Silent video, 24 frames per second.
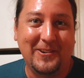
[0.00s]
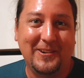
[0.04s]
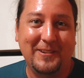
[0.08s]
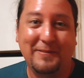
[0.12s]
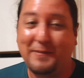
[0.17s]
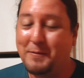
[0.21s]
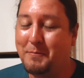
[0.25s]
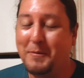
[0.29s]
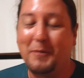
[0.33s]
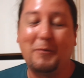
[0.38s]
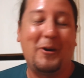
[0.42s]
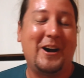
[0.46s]
if
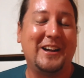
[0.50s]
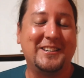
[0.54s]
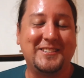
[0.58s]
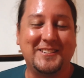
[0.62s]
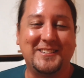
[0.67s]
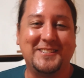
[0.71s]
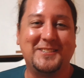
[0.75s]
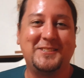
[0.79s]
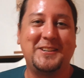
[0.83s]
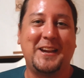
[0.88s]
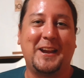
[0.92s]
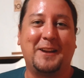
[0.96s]
you've been watching
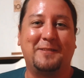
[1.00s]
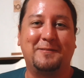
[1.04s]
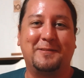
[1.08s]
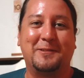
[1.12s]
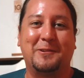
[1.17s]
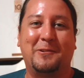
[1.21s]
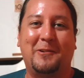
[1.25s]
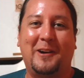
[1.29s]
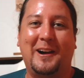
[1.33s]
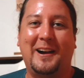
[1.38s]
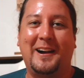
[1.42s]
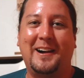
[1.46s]
this channel for
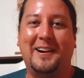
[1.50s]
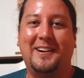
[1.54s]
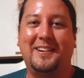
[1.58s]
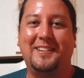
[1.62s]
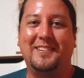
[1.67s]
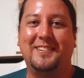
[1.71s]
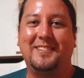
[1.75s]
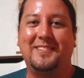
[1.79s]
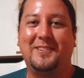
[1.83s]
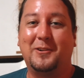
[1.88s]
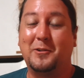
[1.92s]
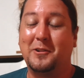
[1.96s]
a
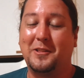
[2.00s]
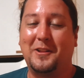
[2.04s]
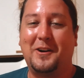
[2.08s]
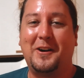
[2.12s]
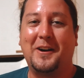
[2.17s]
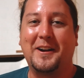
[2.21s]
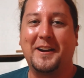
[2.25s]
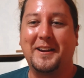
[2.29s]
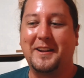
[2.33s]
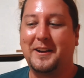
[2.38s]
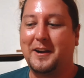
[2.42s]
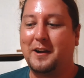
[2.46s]
while, or
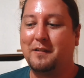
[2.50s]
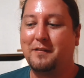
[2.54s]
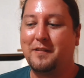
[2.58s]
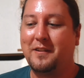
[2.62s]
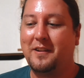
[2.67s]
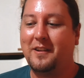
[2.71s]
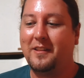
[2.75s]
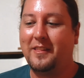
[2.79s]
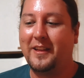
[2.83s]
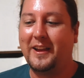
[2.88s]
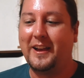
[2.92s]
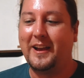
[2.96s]
long enough,
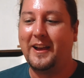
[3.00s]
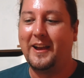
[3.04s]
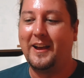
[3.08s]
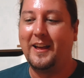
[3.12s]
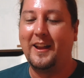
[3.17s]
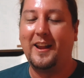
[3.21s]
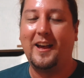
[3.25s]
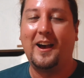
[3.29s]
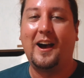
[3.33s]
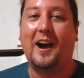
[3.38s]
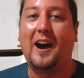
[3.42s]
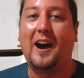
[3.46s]
that